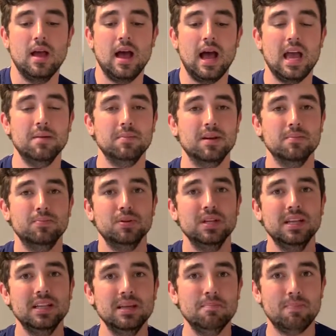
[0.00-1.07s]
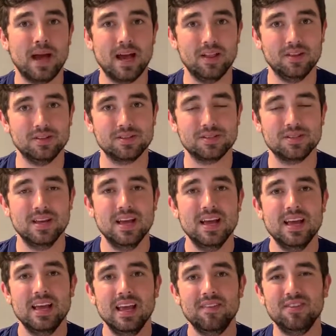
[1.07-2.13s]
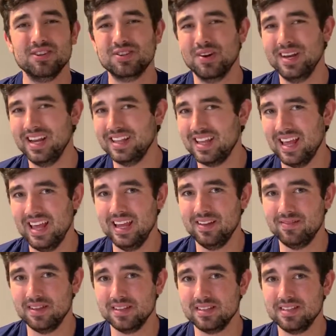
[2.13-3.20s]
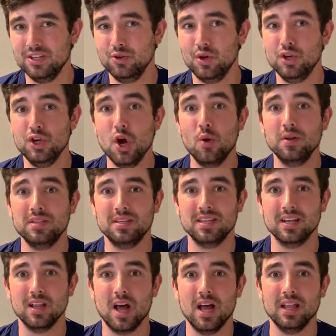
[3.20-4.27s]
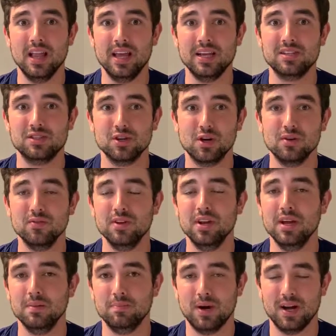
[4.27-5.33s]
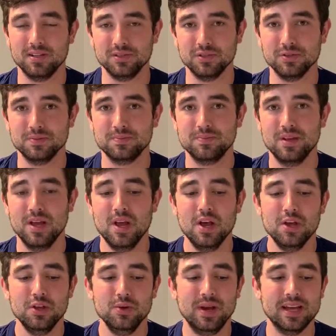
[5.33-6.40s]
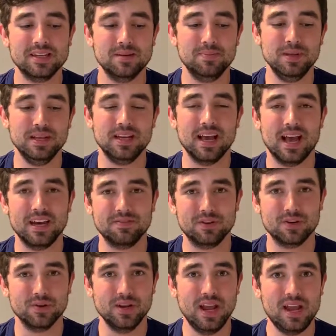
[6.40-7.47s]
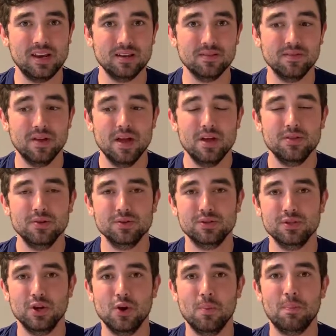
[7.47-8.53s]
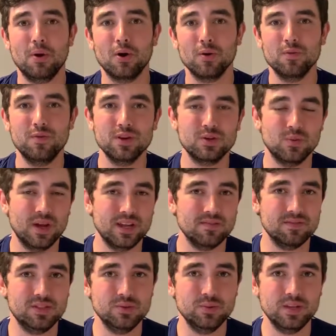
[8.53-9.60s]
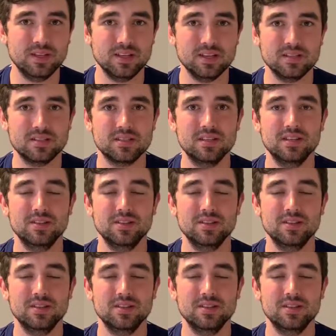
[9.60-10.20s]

I am completely balanced. If you're starting to get the hang of this, you can notice it's a lot like solving a puzzle. You get to be kind of creative. There's no perfect way of doing this.